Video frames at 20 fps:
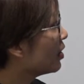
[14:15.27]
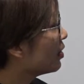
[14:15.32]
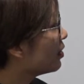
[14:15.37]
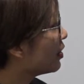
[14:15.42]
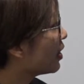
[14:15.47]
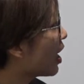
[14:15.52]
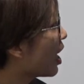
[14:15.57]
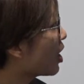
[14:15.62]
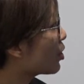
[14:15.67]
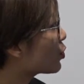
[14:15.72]

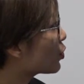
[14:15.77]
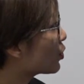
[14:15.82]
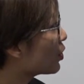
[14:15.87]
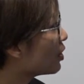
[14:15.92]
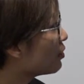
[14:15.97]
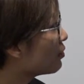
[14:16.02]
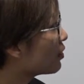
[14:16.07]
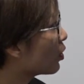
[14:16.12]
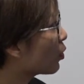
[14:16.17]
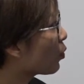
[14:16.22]
They are
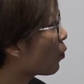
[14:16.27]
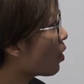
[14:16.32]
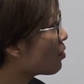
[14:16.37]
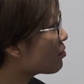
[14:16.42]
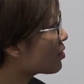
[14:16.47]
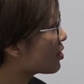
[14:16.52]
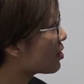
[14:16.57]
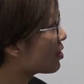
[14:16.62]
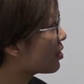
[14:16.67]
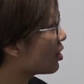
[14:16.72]
doing the
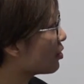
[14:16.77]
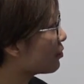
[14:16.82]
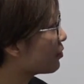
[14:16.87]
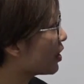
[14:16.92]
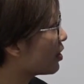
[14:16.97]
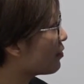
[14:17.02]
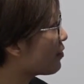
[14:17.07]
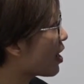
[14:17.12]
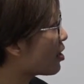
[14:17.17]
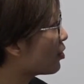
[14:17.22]
quantitative
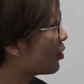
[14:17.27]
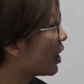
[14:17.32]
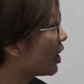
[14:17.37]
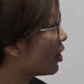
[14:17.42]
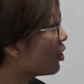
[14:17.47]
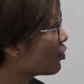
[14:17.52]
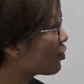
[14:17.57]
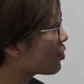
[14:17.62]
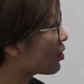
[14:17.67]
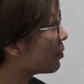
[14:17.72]

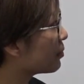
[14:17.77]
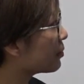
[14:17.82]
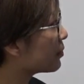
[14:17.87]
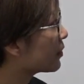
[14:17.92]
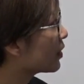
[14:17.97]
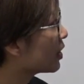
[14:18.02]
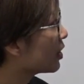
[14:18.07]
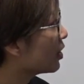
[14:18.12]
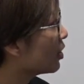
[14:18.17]
evaluation